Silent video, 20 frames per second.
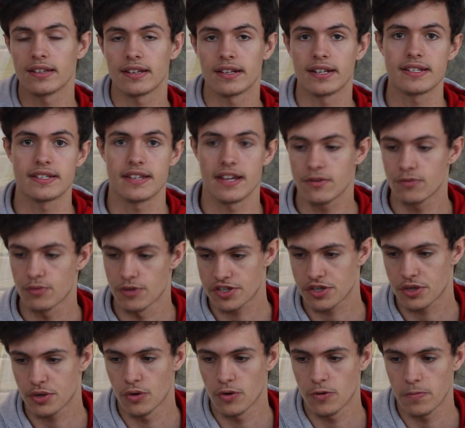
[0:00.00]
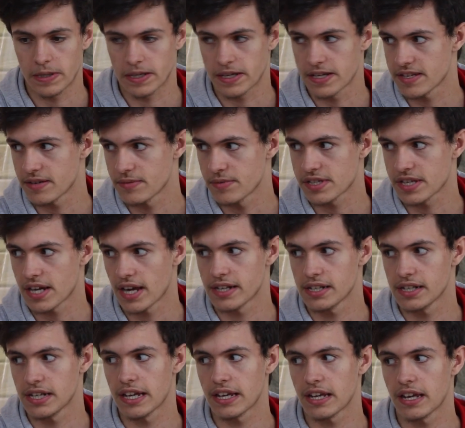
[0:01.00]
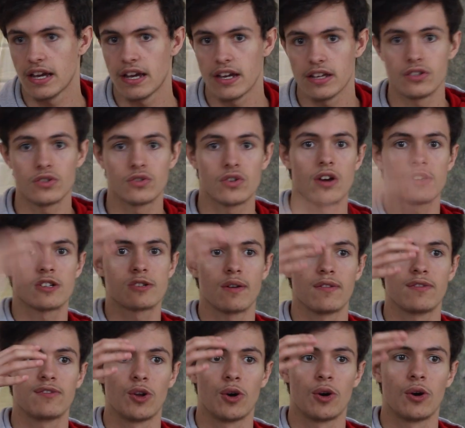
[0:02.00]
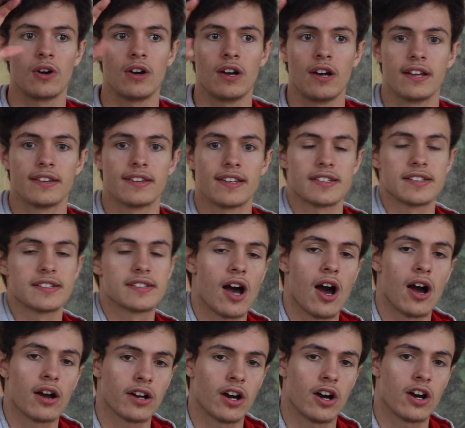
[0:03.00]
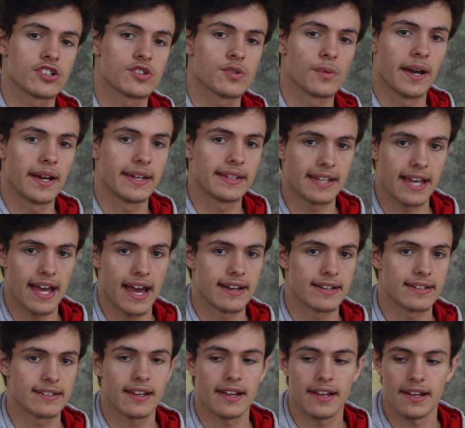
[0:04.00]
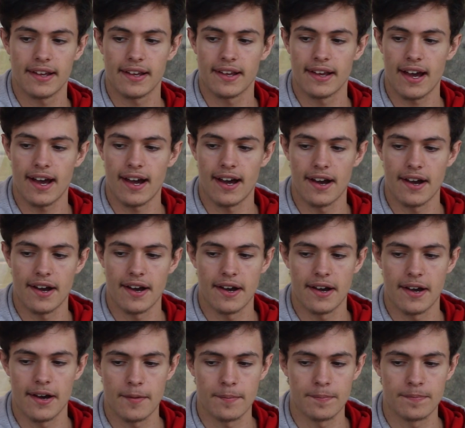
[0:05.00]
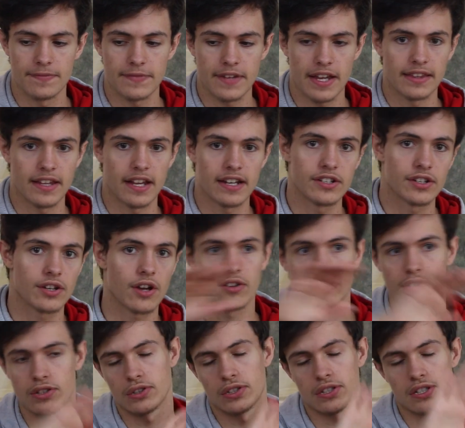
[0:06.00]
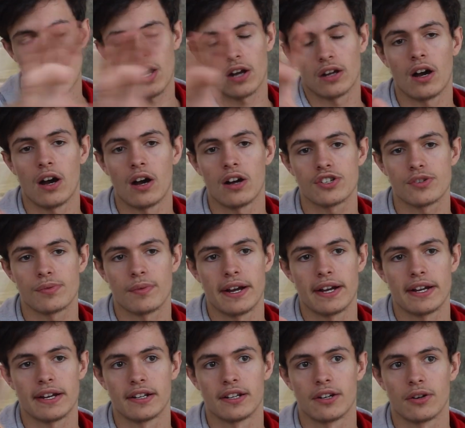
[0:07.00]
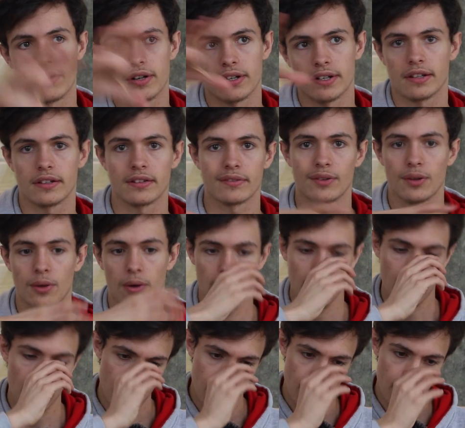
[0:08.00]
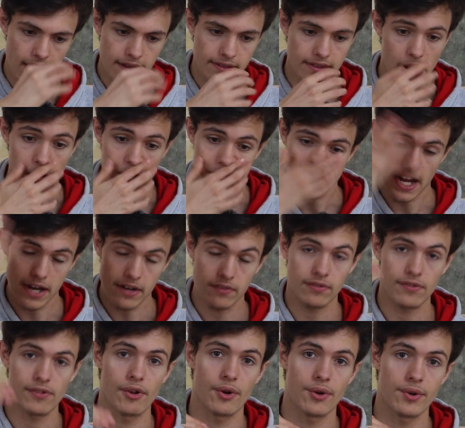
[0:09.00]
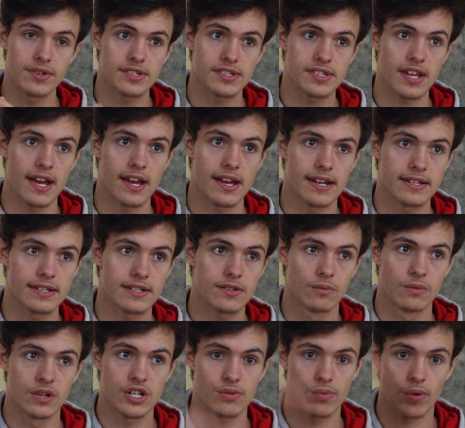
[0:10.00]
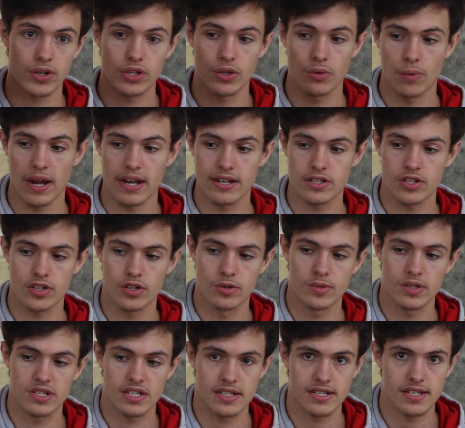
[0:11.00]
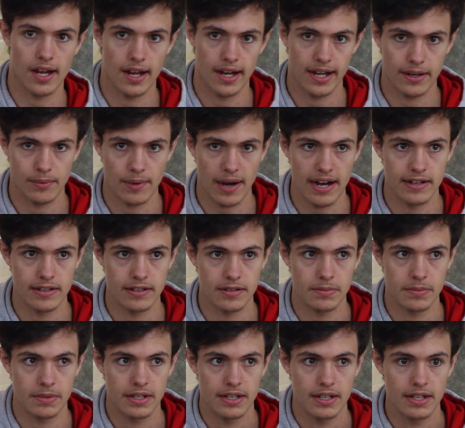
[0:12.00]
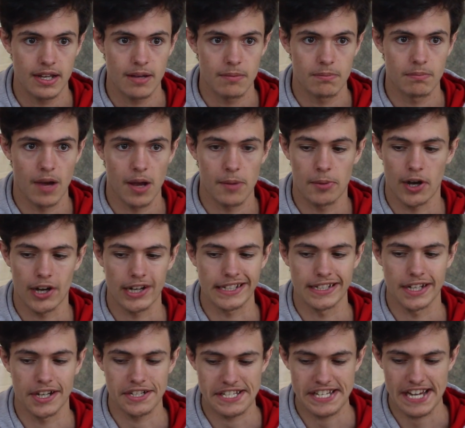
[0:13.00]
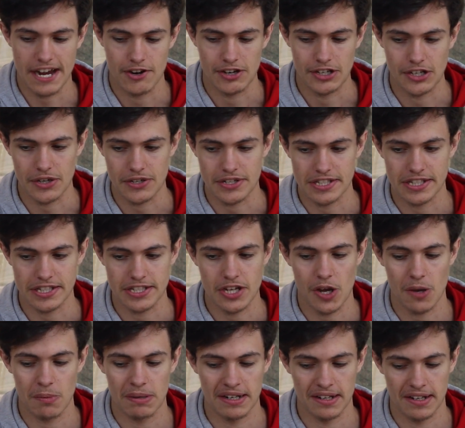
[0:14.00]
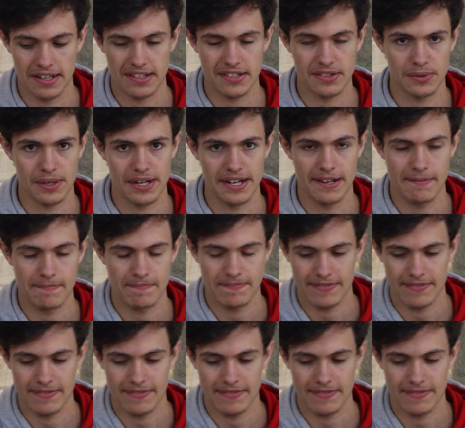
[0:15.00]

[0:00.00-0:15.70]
that it did was cool, because it was kind of like, you go to a floor, there's a dark archway at the end, and then you go through the dark archway and you're on another floor, and there are 10 floors, and which one you went to was entirely random. My party lucked out and got to the top in like 3.